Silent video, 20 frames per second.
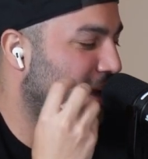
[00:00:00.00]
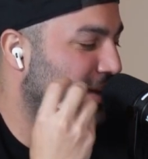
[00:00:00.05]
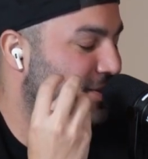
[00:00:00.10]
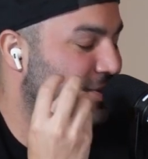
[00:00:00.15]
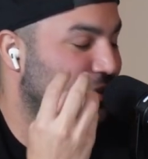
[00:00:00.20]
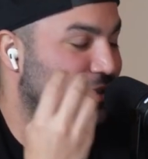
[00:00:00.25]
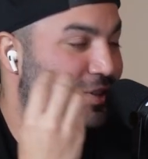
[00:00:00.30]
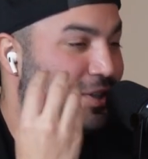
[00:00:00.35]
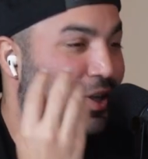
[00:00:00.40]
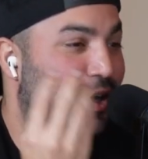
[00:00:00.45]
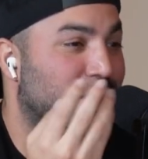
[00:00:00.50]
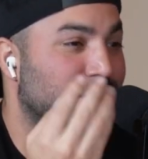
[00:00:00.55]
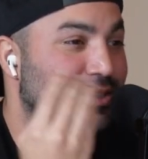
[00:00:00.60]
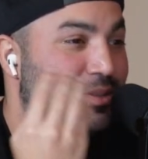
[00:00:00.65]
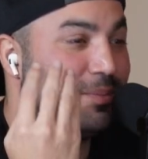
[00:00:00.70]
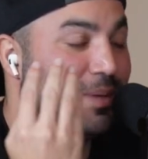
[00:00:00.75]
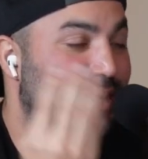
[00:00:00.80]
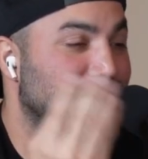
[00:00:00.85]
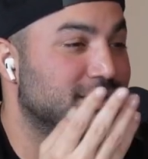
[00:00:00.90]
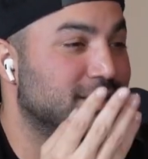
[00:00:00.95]
just
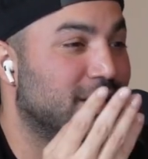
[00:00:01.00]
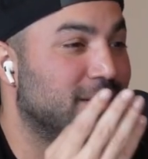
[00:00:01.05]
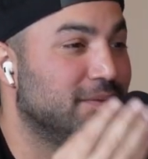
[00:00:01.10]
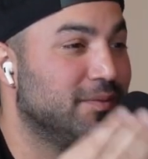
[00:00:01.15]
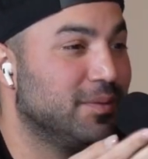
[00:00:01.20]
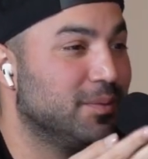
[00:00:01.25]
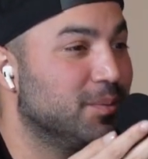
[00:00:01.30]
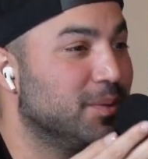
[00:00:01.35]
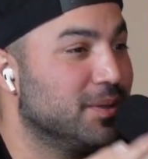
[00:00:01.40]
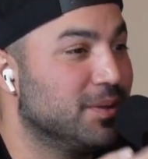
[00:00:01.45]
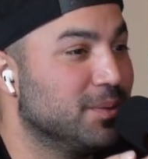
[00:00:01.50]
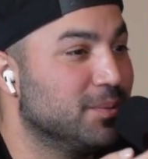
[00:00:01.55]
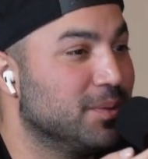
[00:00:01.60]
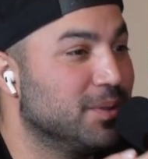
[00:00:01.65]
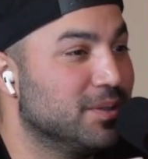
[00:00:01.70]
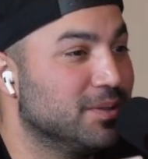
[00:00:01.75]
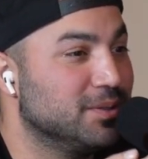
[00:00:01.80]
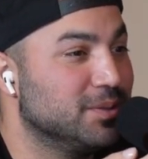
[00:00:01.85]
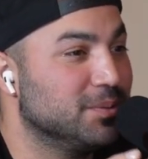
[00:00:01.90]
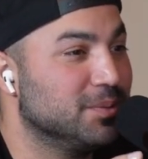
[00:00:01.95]
lost myself in what the
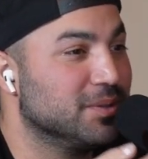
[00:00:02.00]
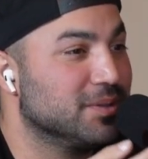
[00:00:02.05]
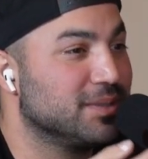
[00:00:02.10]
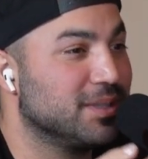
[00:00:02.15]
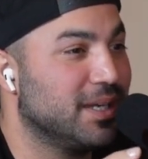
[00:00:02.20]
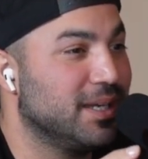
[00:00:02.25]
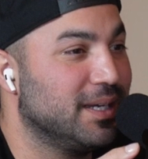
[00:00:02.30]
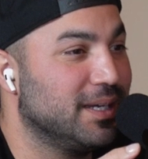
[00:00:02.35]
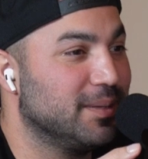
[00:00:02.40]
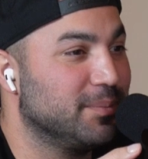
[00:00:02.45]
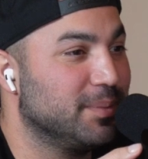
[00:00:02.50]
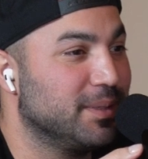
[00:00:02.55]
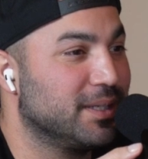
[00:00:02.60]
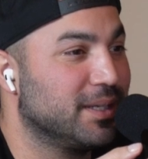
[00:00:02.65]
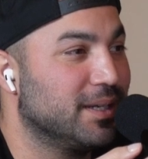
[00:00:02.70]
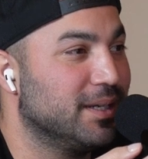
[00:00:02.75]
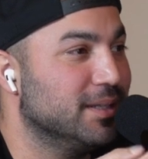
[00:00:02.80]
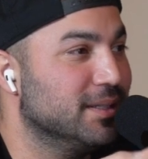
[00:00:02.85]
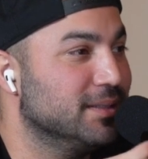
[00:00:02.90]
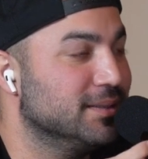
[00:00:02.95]
words you were saying,
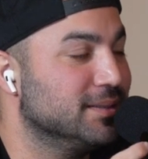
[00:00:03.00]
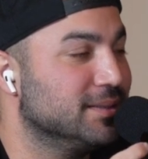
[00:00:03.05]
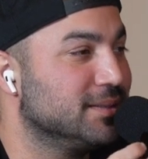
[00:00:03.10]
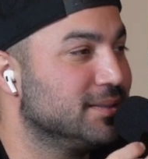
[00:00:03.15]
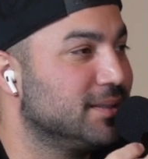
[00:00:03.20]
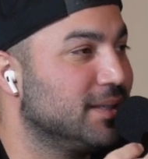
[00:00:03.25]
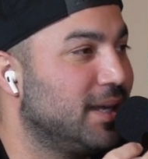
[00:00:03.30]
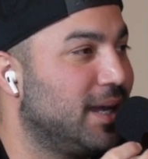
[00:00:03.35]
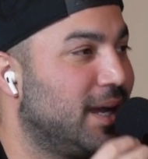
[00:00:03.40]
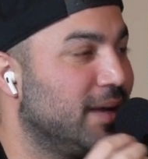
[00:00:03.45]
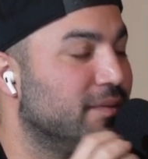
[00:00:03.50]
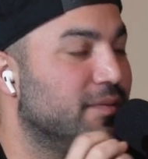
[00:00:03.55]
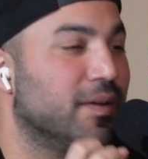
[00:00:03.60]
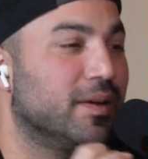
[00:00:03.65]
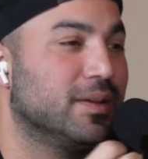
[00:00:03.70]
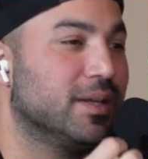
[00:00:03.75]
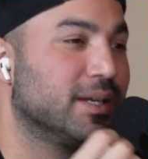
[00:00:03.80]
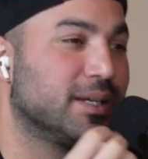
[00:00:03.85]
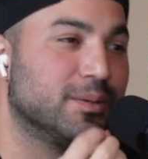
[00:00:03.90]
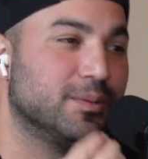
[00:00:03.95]
because I
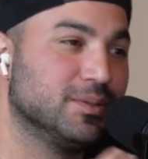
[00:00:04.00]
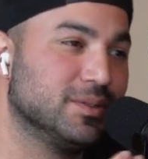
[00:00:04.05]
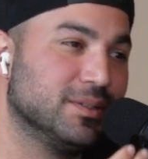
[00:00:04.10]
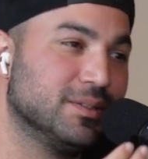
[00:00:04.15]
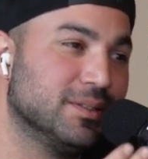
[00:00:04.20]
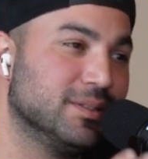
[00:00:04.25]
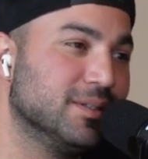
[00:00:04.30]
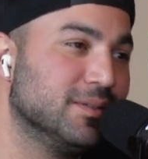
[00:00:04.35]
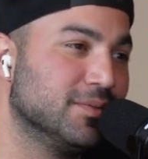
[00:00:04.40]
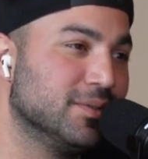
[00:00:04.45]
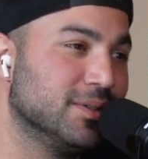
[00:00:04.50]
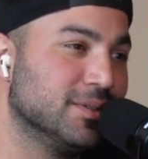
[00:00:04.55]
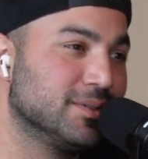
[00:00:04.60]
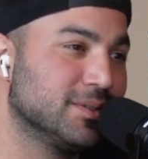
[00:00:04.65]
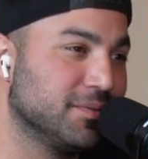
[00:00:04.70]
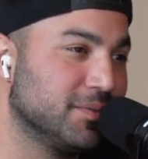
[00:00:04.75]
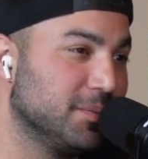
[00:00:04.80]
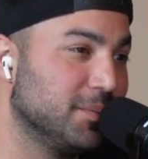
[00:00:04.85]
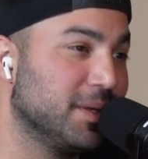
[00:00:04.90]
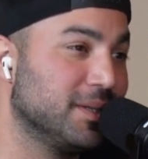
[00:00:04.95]
felt like it was a deliverance
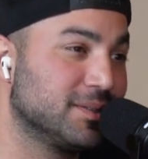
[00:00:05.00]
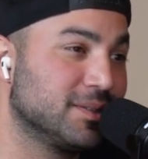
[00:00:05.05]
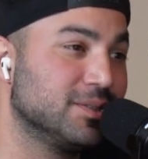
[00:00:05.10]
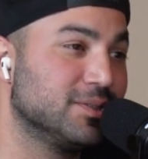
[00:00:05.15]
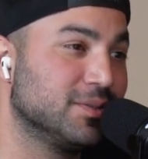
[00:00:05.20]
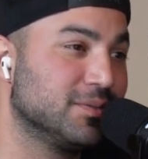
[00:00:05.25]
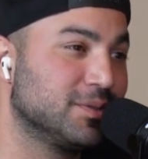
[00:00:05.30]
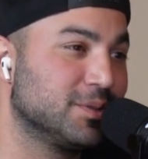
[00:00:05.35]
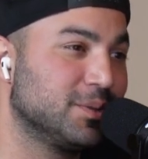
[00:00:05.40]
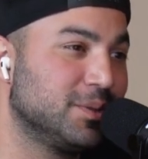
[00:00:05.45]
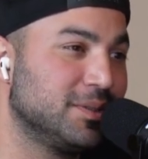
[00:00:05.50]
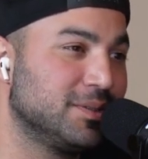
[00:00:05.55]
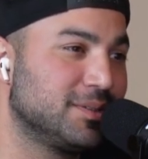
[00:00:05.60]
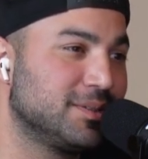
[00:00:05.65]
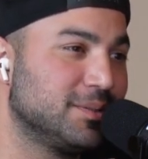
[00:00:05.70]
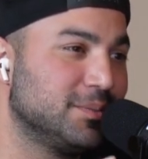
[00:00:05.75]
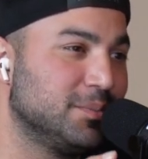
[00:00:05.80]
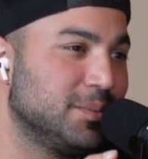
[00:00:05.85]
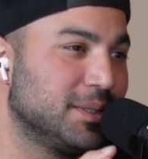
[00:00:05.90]
of a message of sorts.